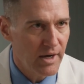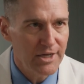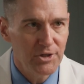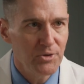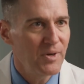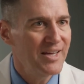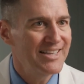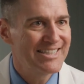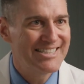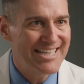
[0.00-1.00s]
I do
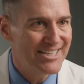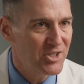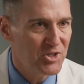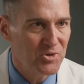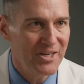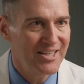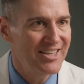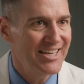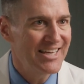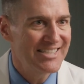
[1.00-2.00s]
dentistry
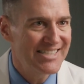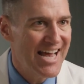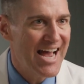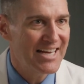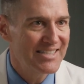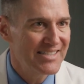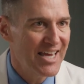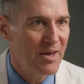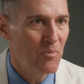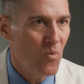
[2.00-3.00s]
the exact
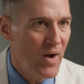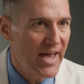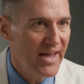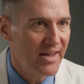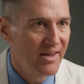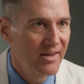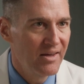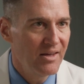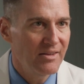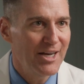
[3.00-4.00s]
same way
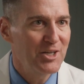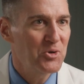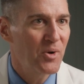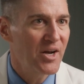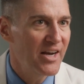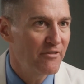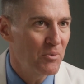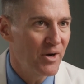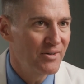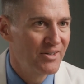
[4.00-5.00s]
that I do it on
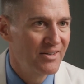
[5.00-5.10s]
everyone.